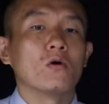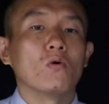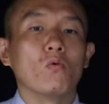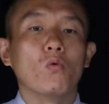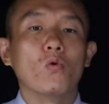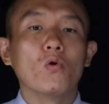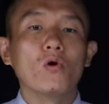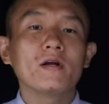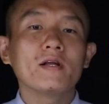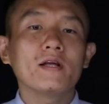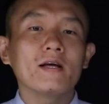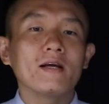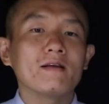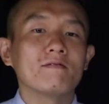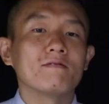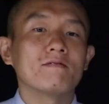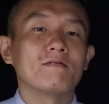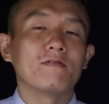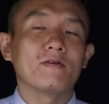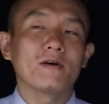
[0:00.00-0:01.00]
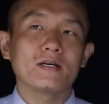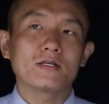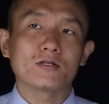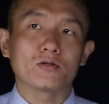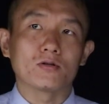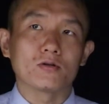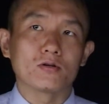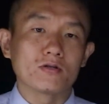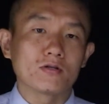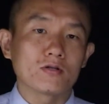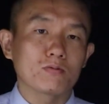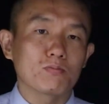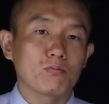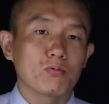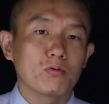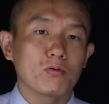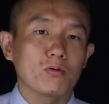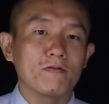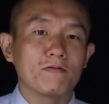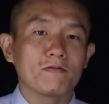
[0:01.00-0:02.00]
would investors
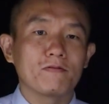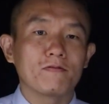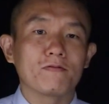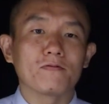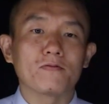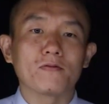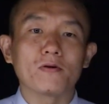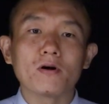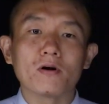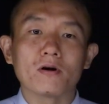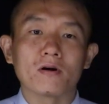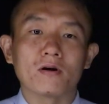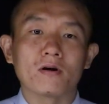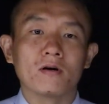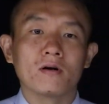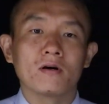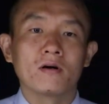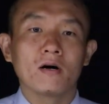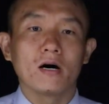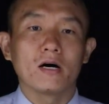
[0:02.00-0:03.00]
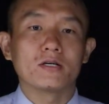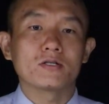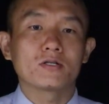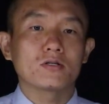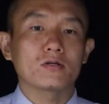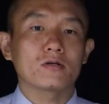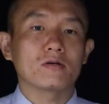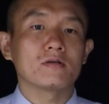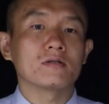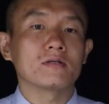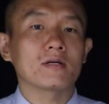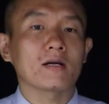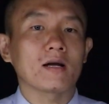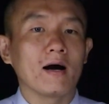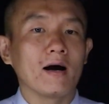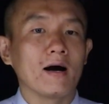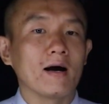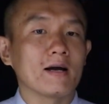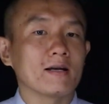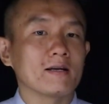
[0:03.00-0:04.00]
prefer a certain
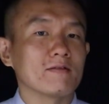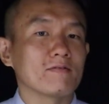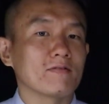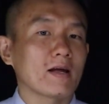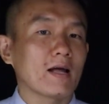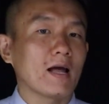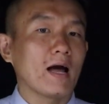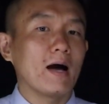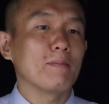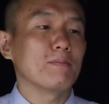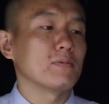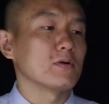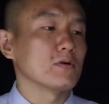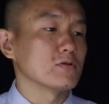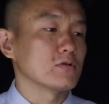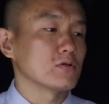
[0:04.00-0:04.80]
kind of capital